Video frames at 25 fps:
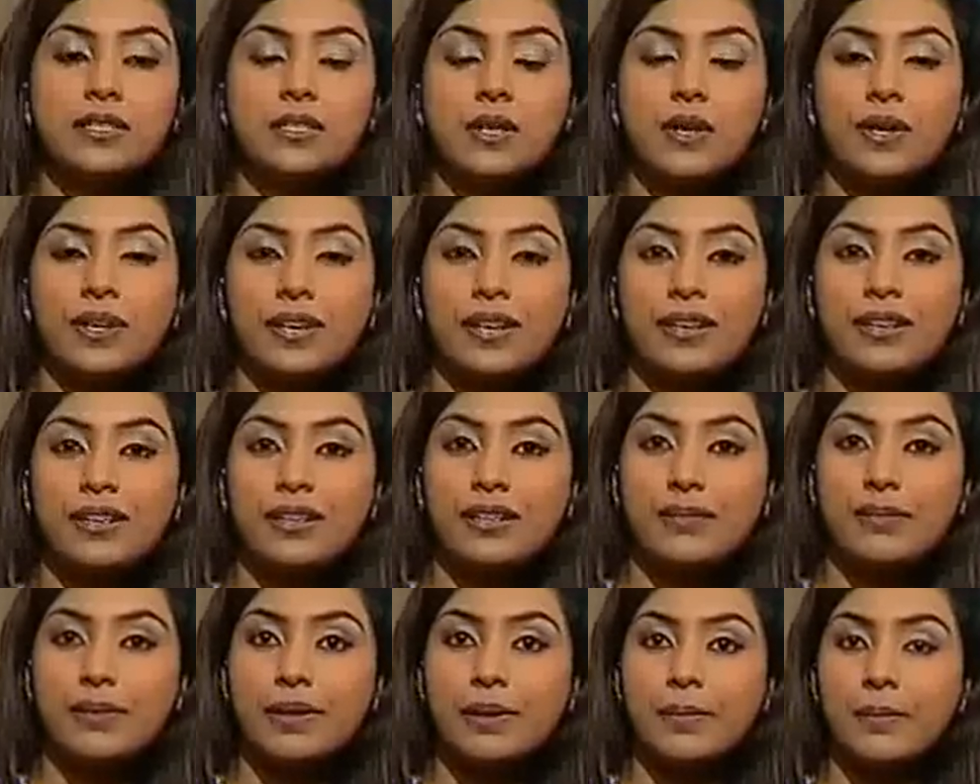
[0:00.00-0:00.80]
talking a
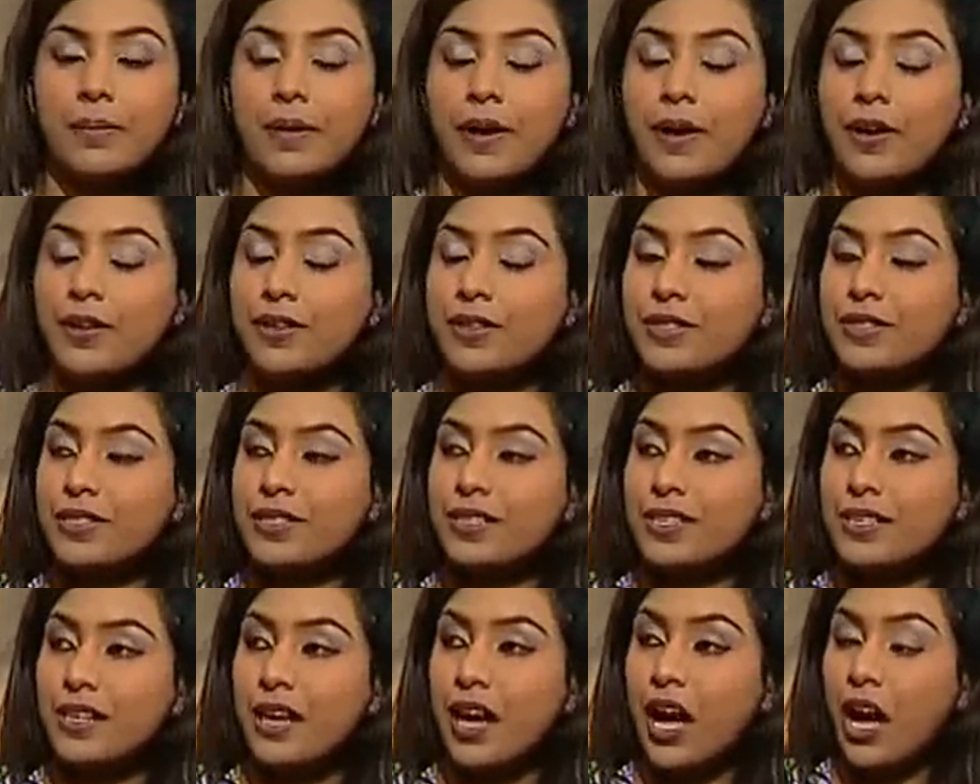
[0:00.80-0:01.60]
little bit about
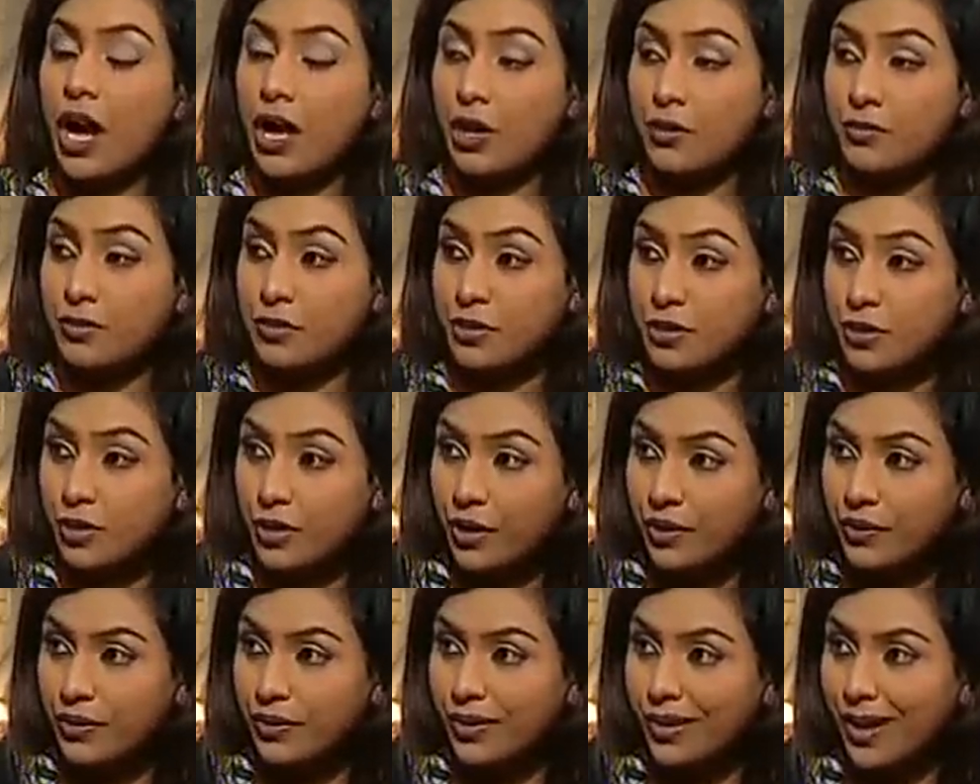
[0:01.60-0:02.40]
how you
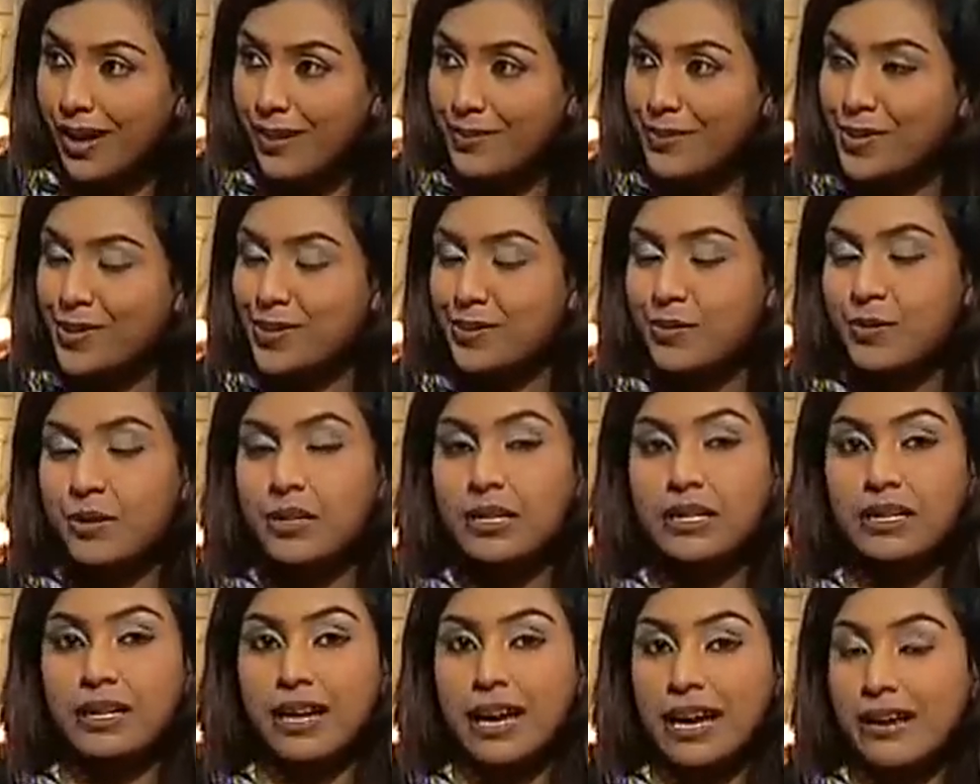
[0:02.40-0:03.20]
got there. I'm
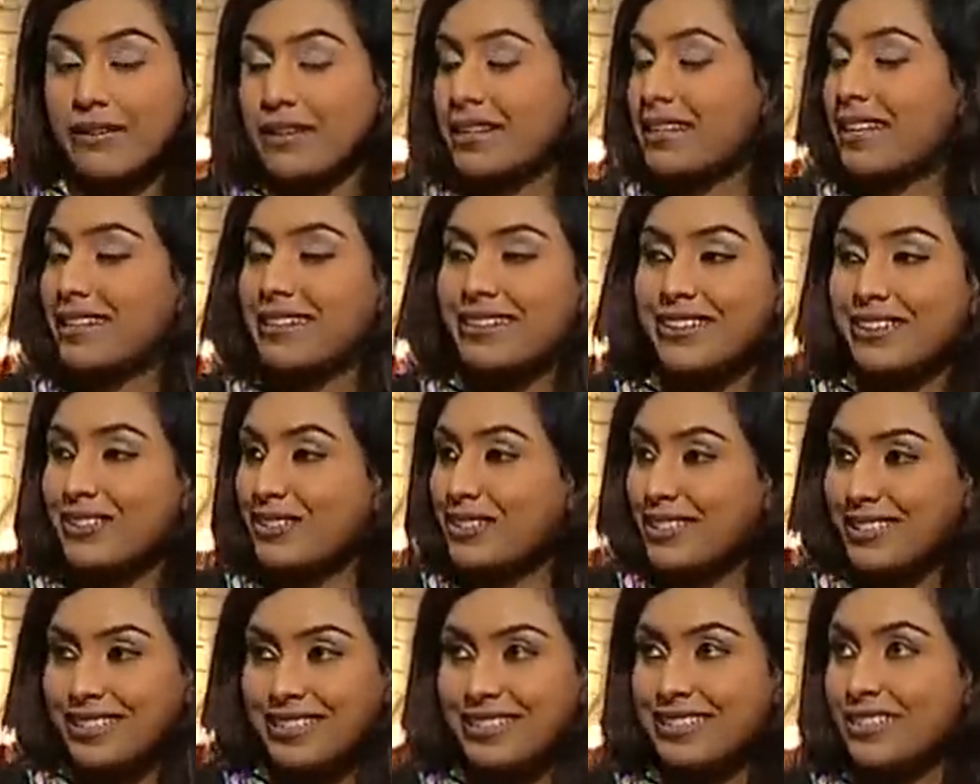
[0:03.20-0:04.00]
sure
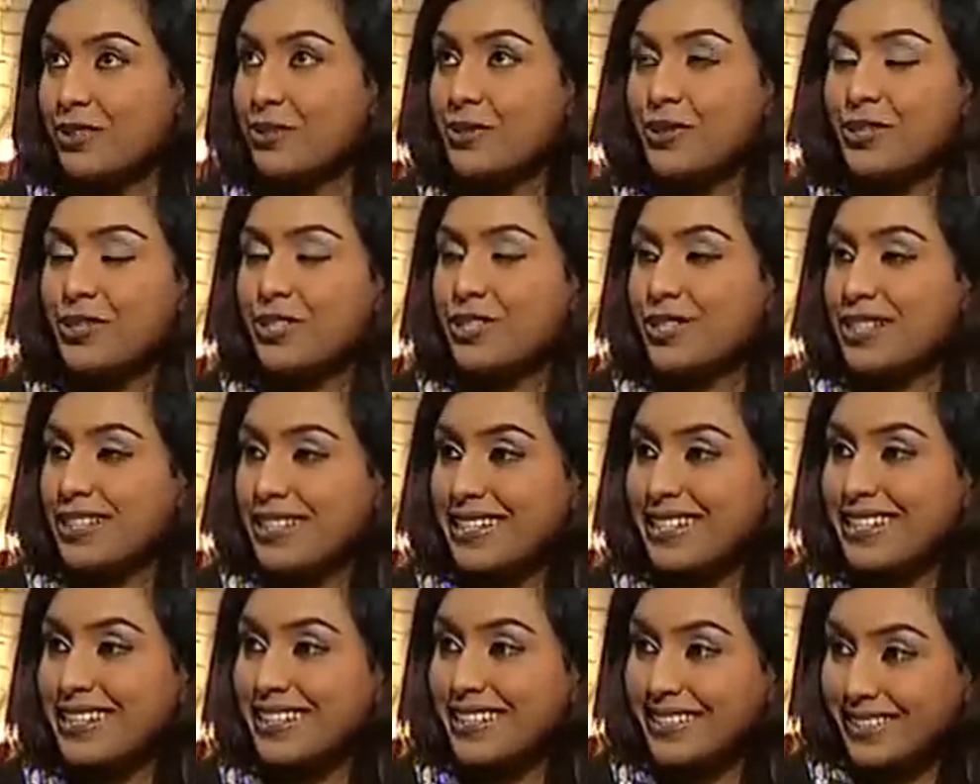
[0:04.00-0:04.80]
no
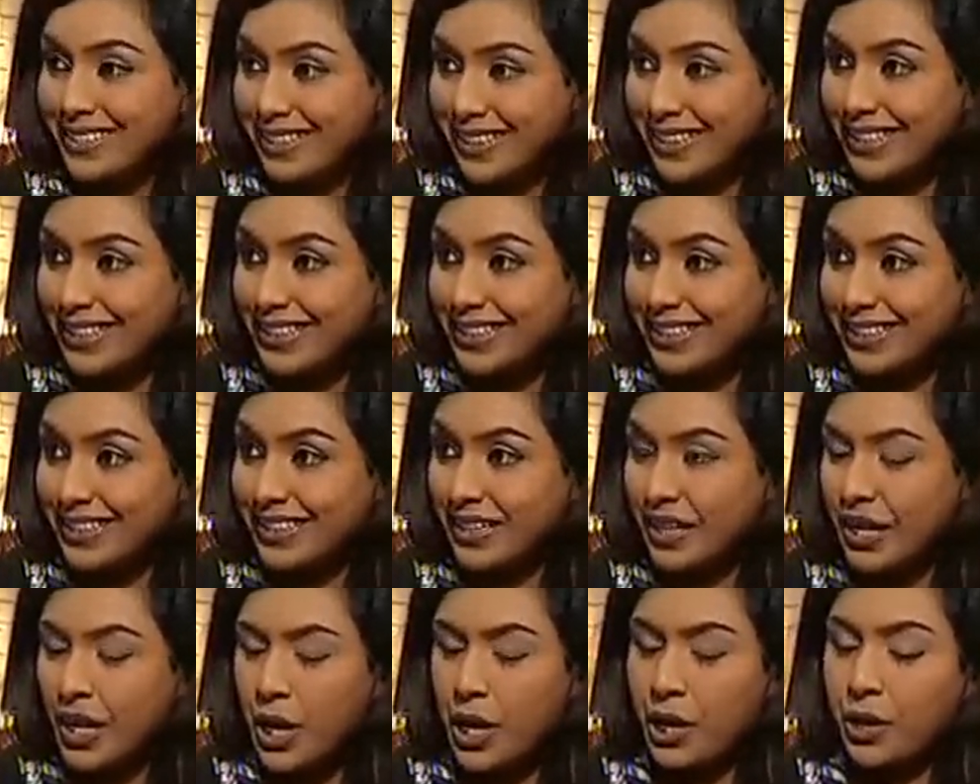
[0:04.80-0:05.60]
journey is
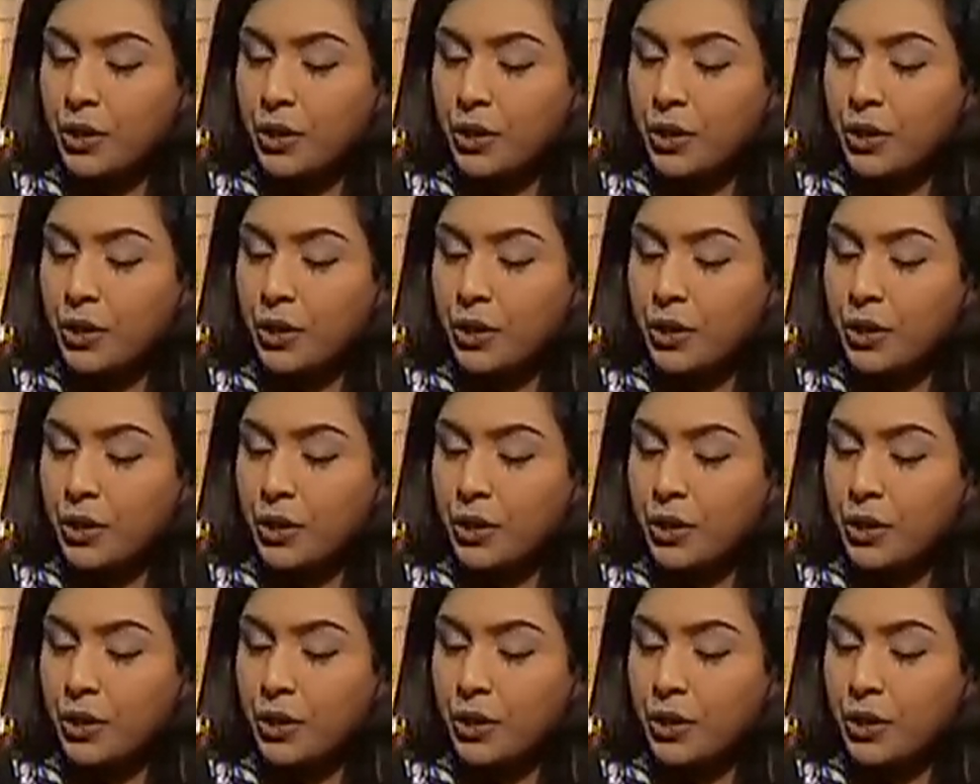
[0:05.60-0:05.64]
easy.